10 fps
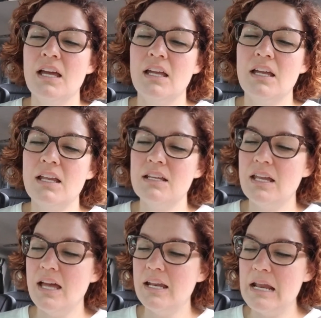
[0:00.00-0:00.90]
and kind of
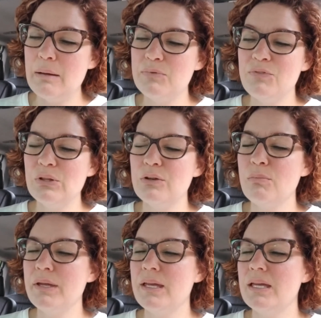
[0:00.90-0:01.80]
cat napped for a little
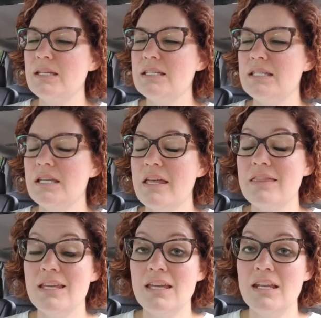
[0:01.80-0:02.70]
bit.
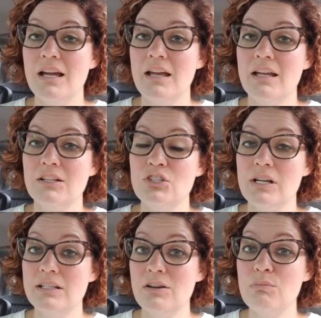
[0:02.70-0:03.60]
And then I
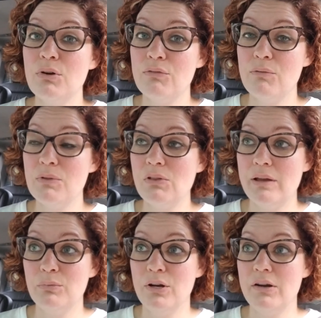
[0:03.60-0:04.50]
checked out a book from the
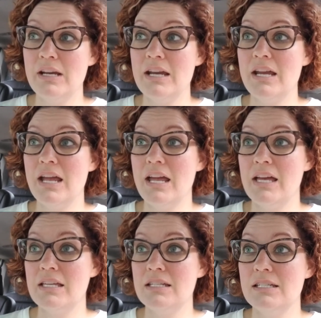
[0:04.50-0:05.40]
library
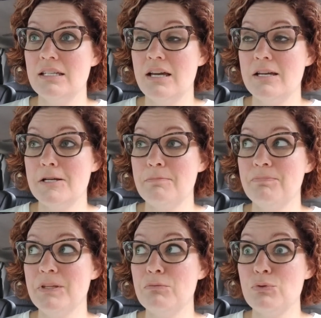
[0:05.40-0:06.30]
and
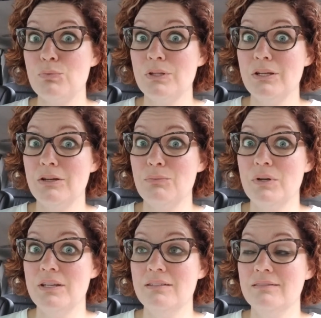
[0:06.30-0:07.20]
um, it was a really good
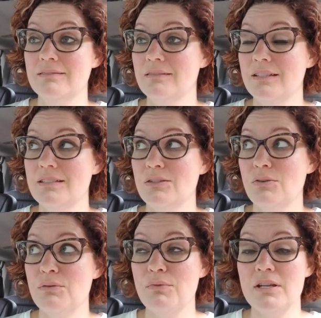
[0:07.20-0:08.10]
one. And so
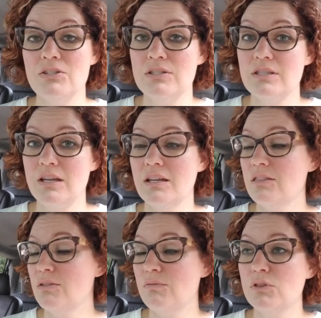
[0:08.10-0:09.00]
I read just like
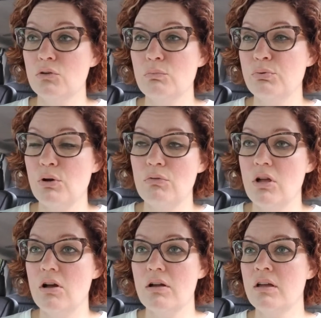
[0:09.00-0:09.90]
the little
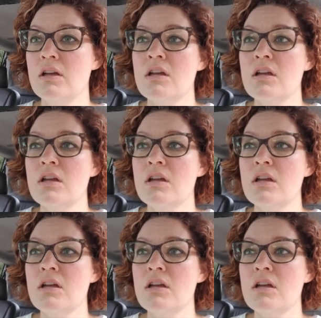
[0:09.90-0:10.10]
prologue